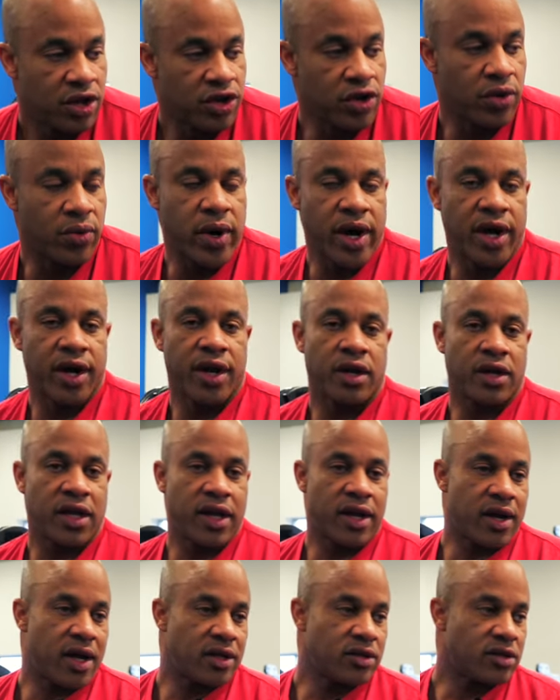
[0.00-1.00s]
You're ready to
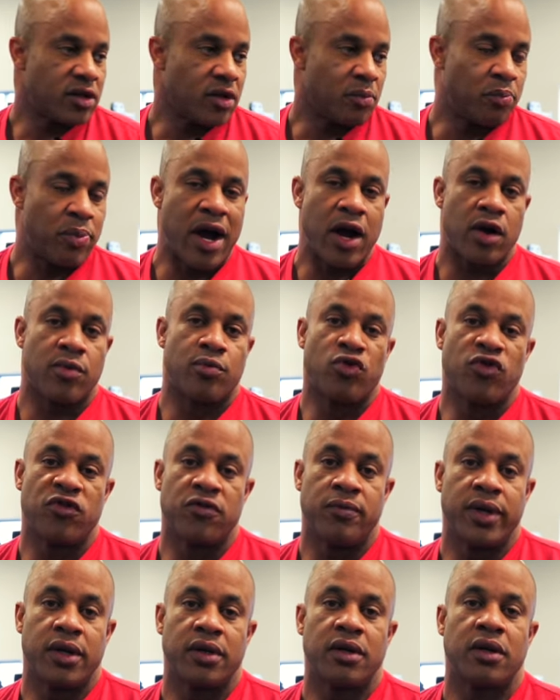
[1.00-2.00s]
get on to the power
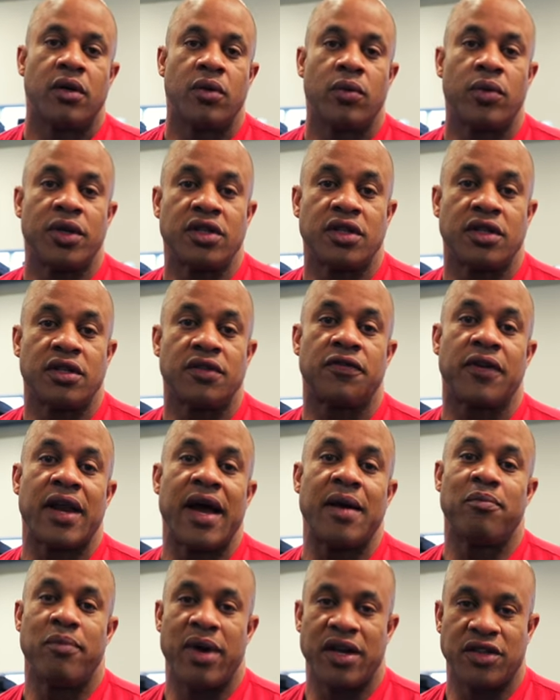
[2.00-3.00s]
movement, which is flat